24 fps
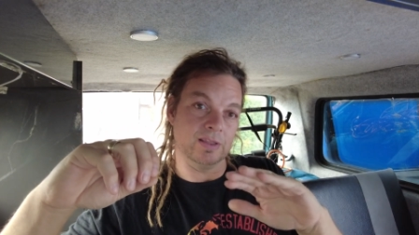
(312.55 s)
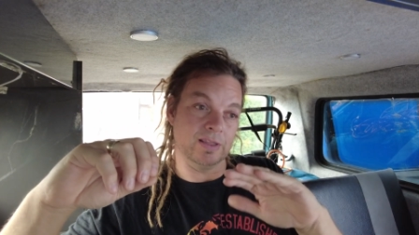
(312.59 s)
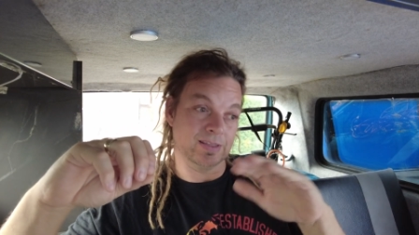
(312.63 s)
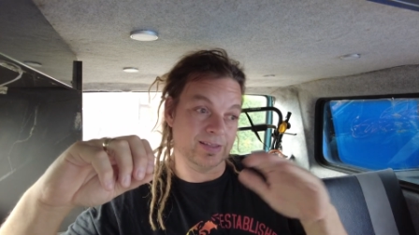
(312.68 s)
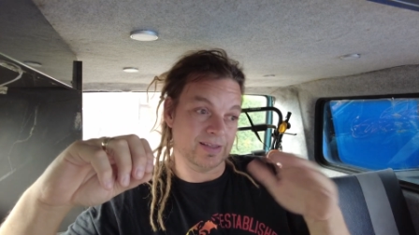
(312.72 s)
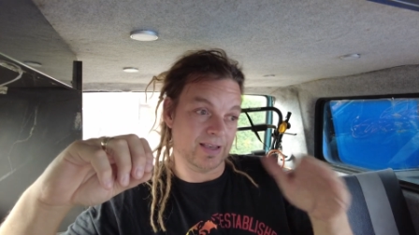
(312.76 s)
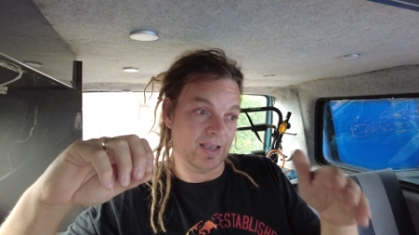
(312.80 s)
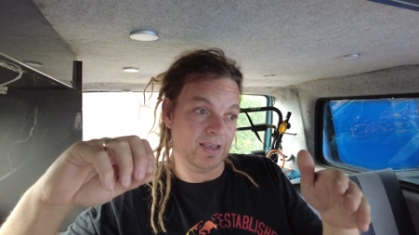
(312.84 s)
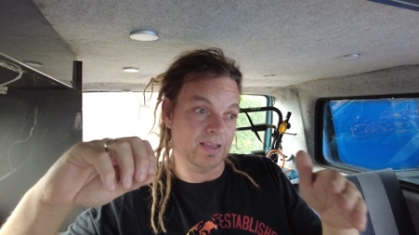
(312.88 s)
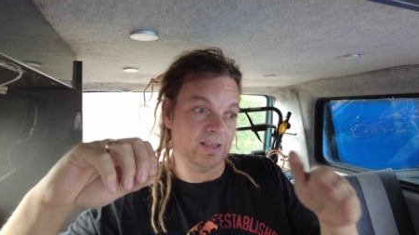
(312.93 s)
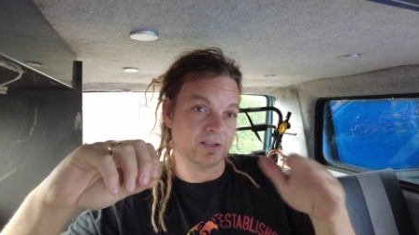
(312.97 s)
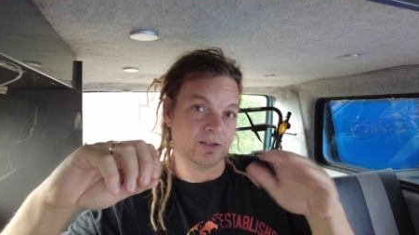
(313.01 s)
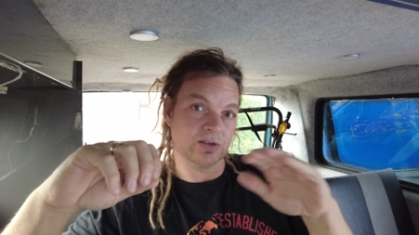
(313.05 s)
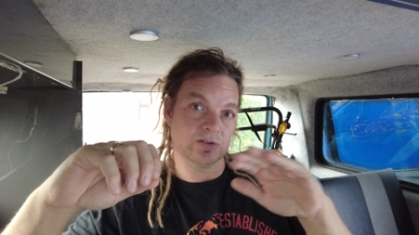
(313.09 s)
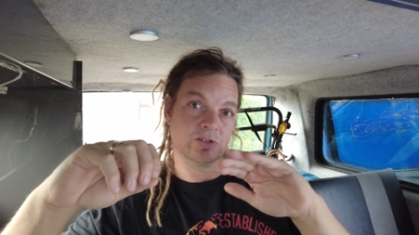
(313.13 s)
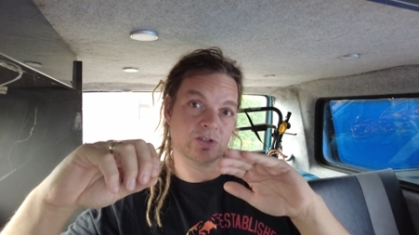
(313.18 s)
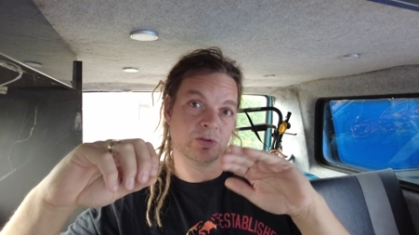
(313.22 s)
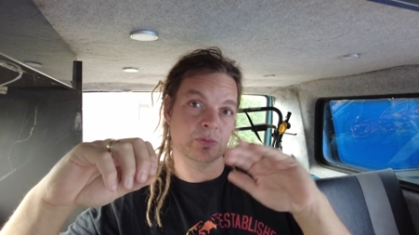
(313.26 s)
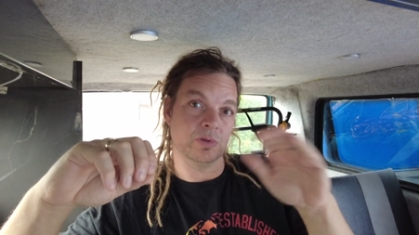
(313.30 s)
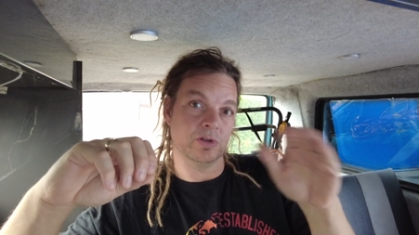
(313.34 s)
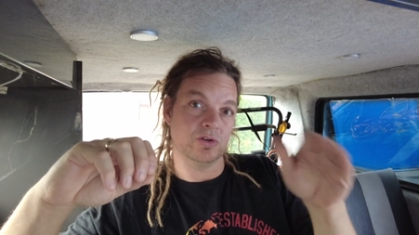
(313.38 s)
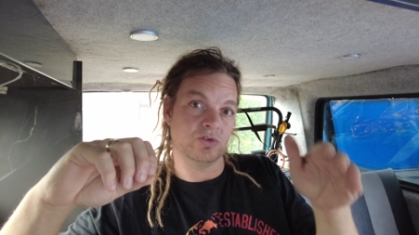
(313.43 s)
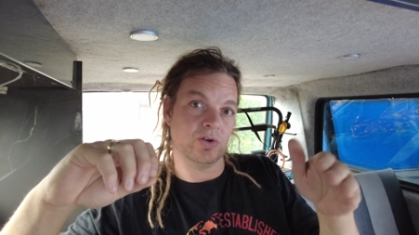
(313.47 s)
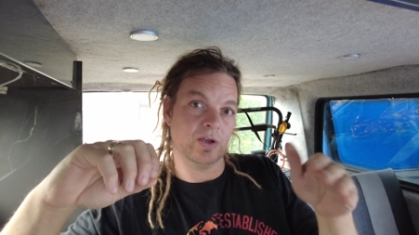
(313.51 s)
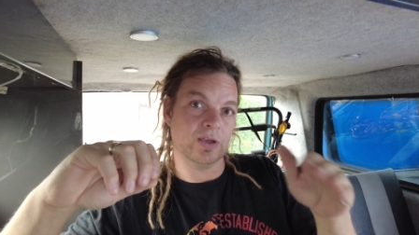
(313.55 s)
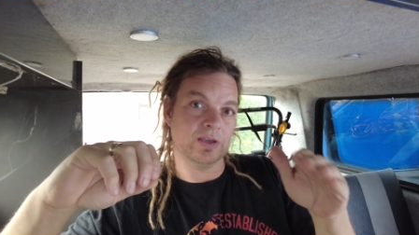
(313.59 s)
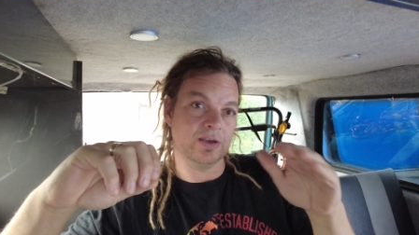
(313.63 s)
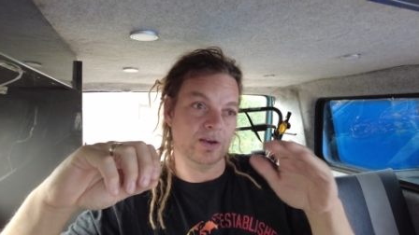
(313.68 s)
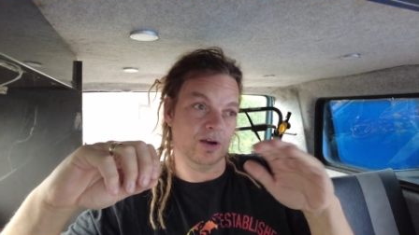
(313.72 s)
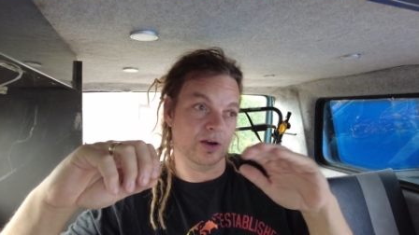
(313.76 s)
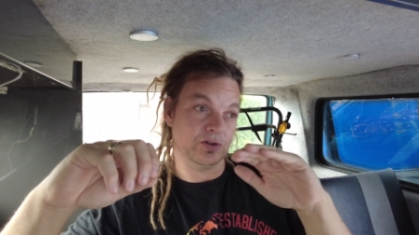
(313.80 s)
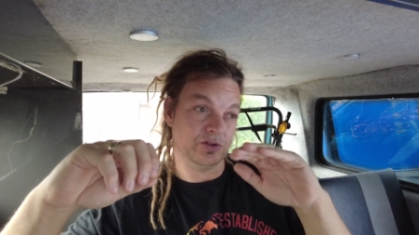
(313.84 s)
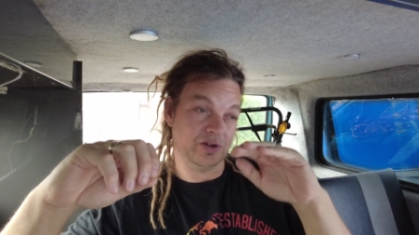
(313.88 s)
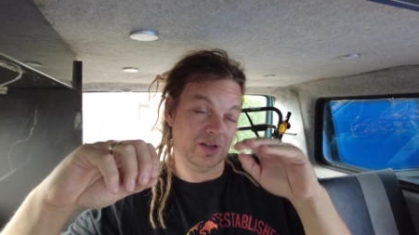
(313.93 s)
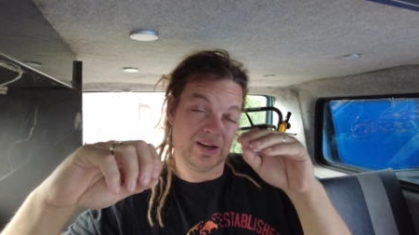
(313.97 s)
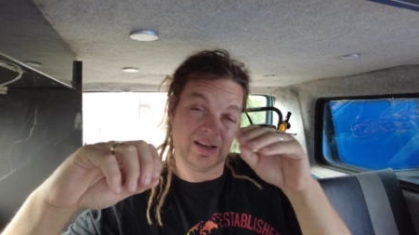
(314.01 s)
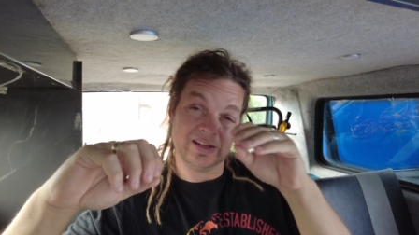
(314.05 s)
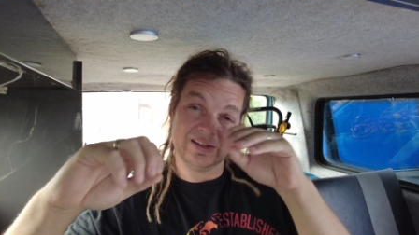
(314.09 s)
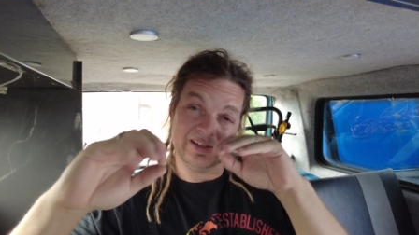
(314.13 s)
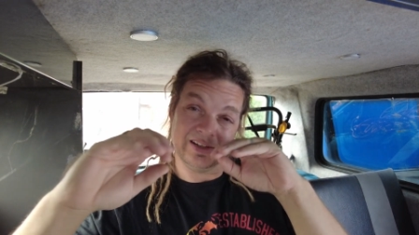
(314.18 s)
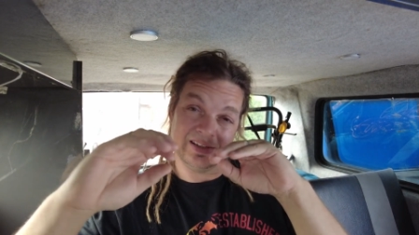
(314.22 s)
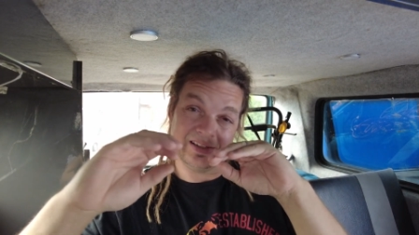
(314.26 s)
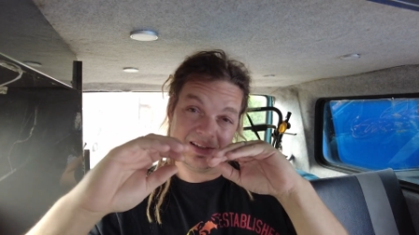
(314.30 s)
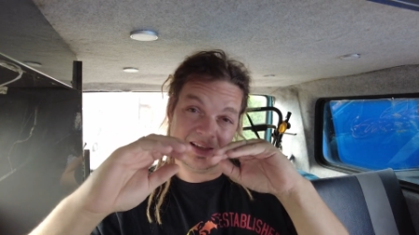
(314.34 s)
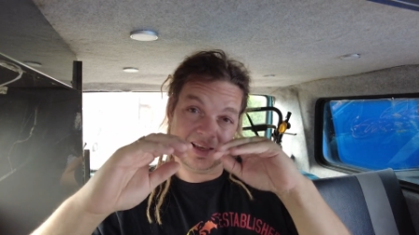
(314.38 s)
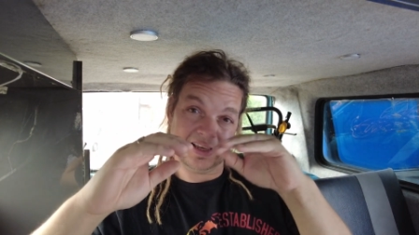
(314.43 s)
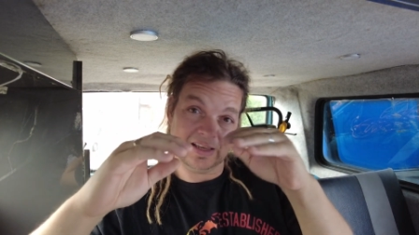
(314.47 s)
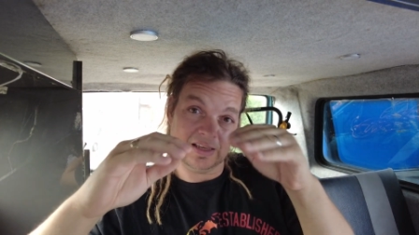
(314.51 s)
the tyres on some of the drag cars, you can
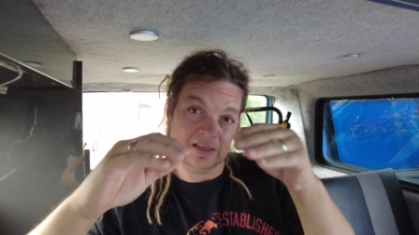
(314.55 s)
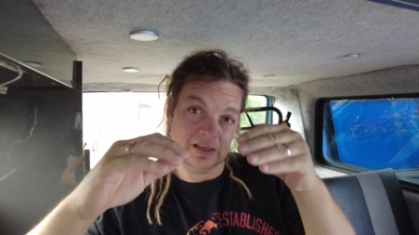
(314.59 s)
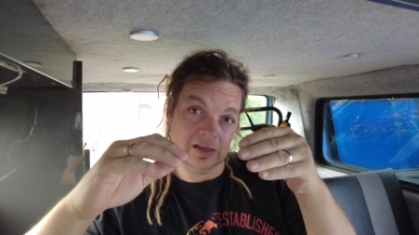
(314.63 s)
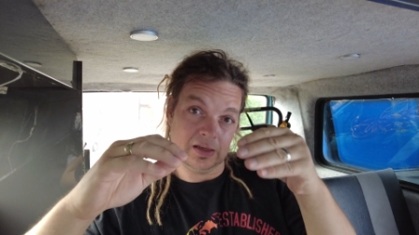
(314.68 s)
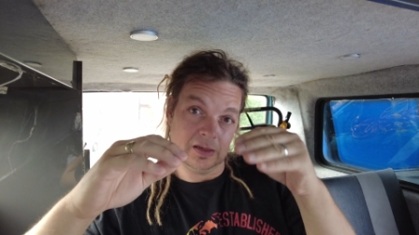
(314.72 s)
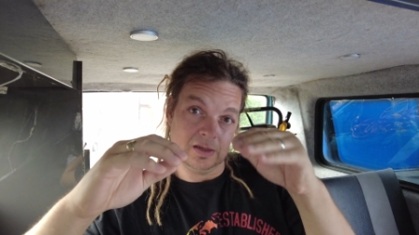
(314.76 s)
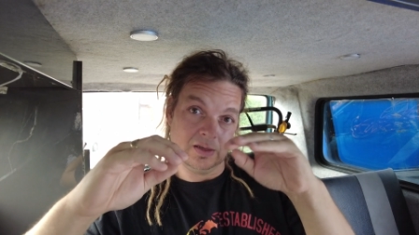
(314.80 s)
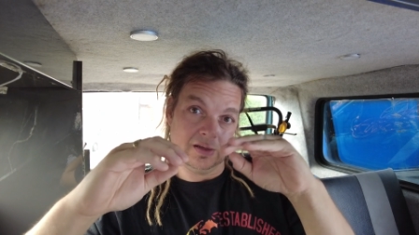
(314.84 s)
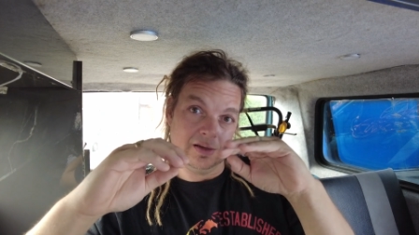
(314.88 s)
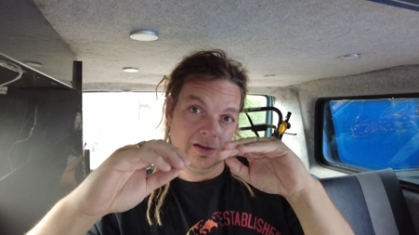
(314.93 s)
actually see